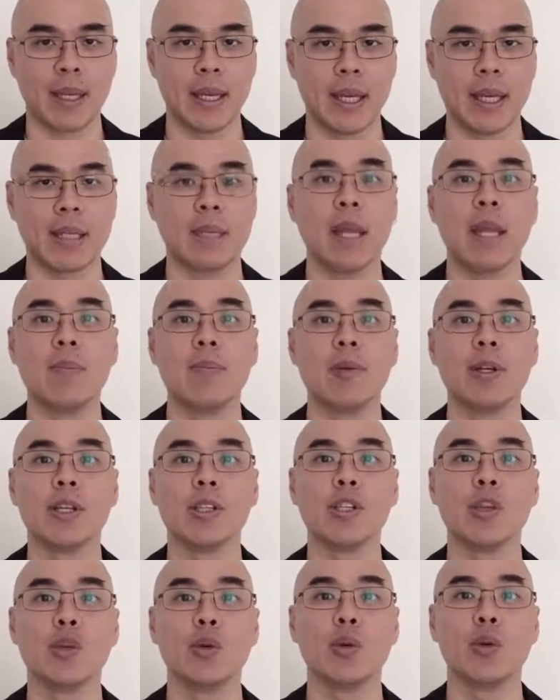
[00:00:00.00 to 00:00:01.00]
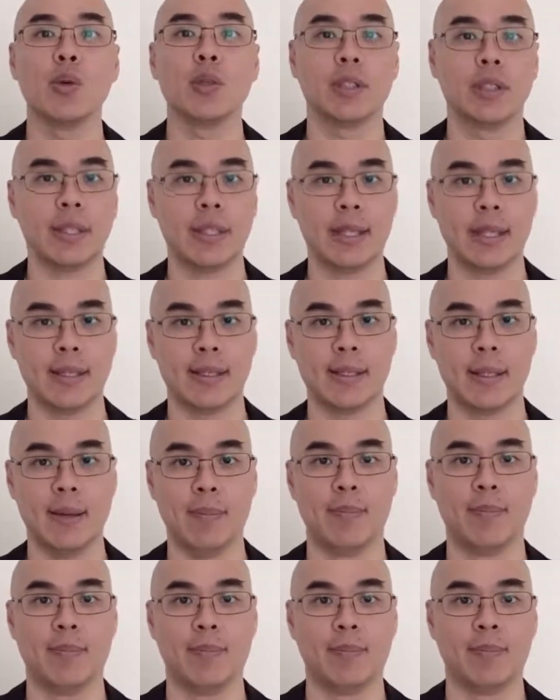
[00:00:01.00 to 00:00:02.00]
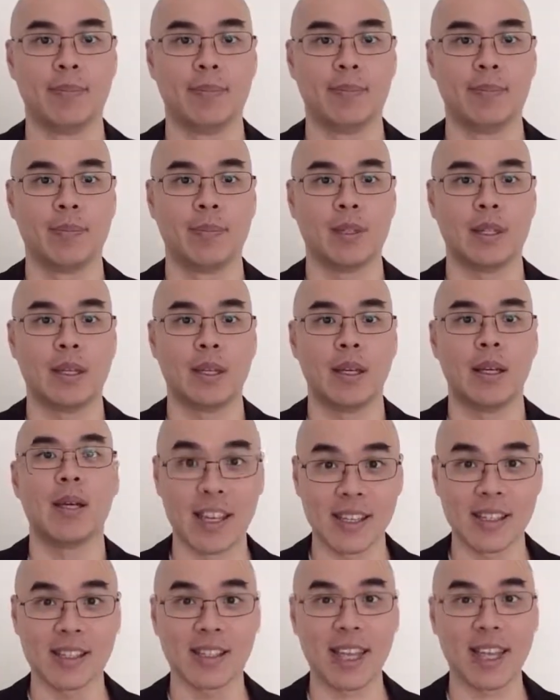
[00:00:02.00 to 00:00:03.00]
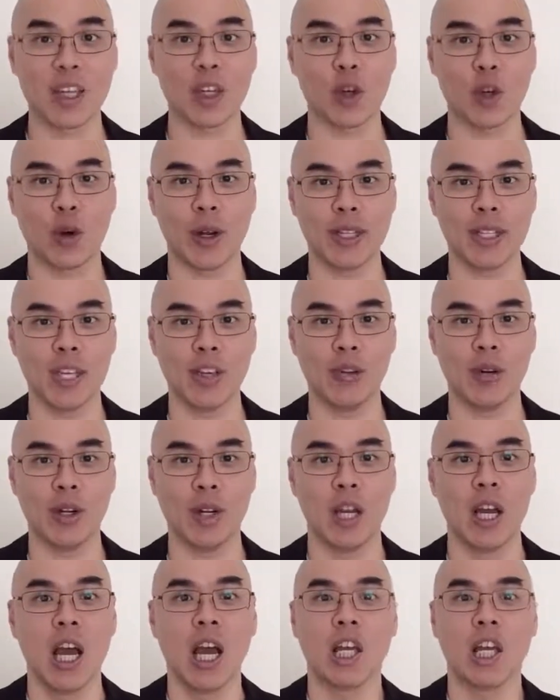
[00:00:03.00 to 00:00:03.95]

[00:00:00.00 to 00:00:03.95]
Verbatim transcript: it then brings you to the next step set your criteria.